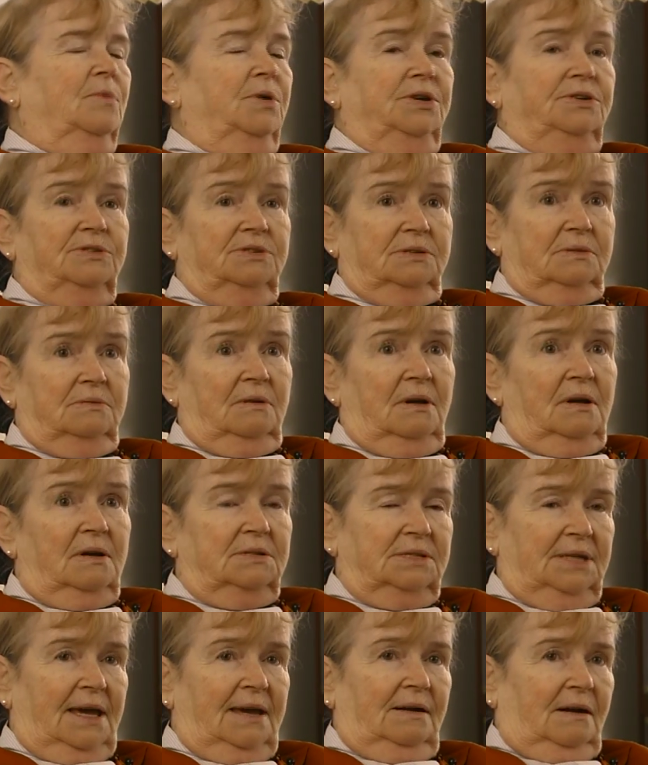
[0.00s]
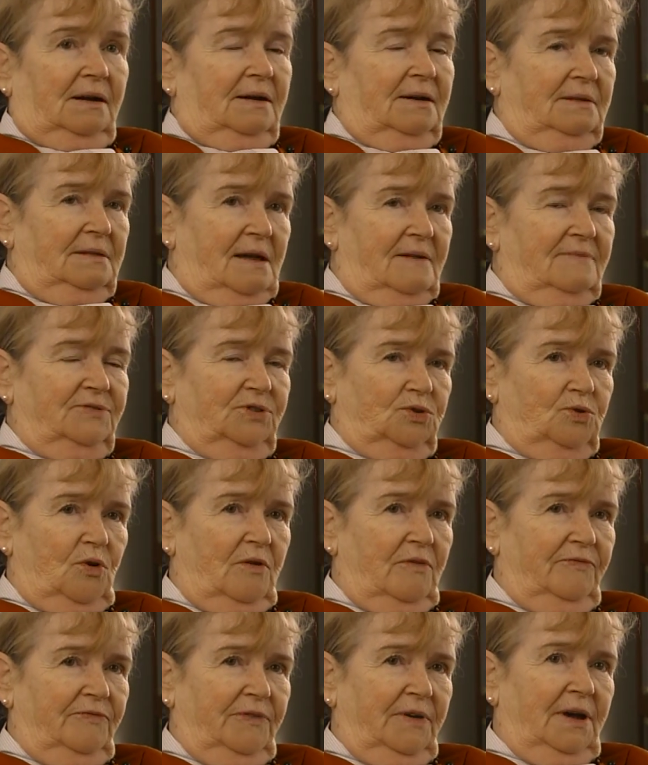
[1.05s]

we used to take our gloves off